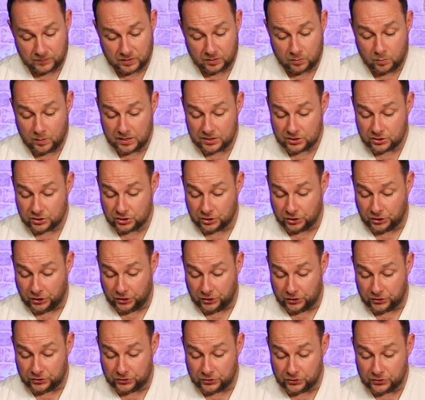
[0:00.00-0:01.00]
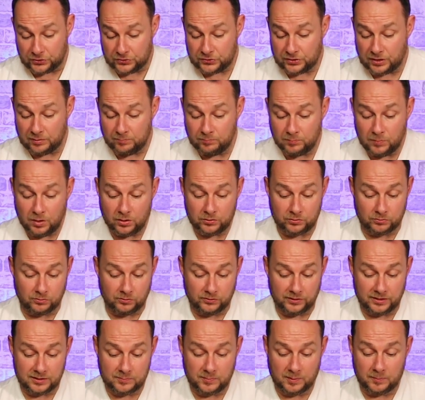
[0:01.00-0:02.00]
Question: does a
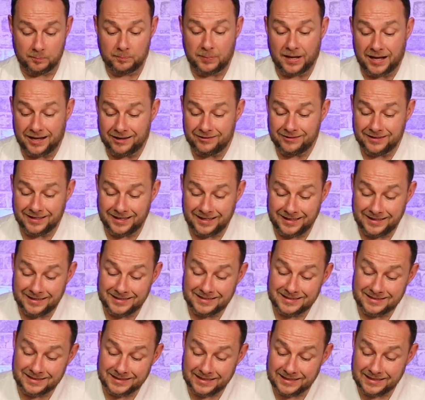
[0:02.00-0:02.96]
model that has been paralyzed